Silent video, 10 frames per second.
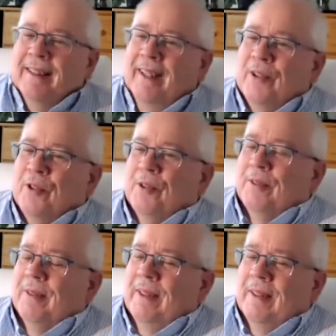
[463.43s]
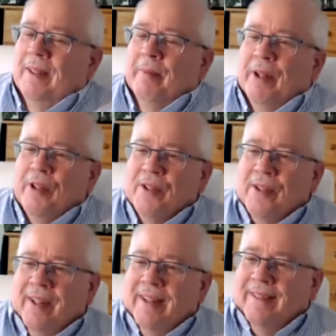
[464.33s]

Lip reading: get your emissions done.